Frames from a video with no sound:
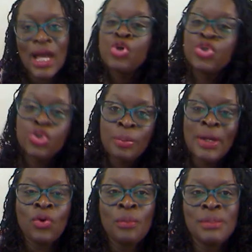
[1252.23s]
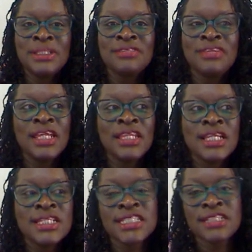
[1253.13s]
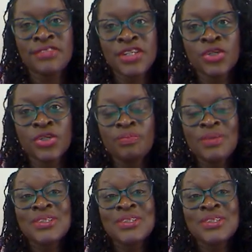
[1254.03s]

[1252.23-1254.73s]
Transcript: or drop a comment even in this video.